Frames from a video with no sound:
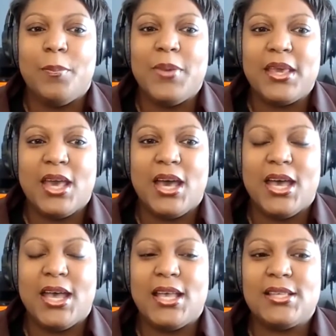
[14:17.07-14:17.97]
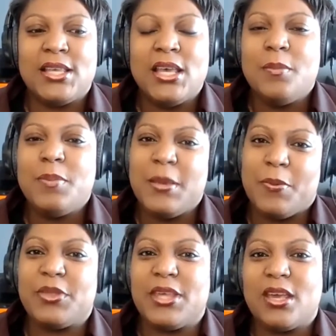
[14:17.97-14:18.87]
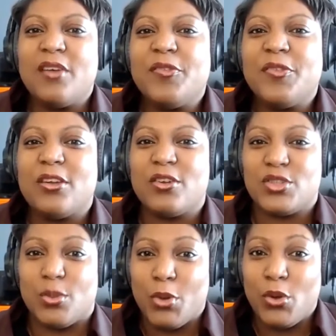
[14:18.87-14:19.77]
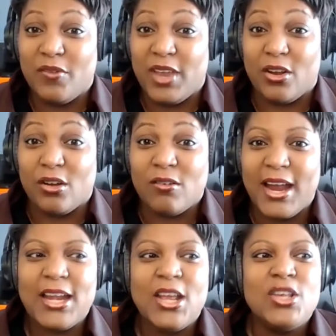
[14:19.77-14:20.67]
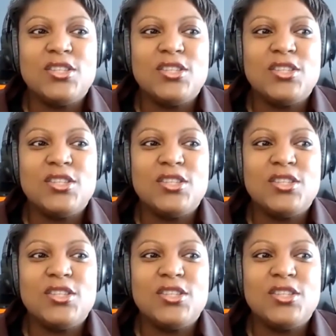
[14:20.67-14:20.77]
because people think of fear as a motivator, right?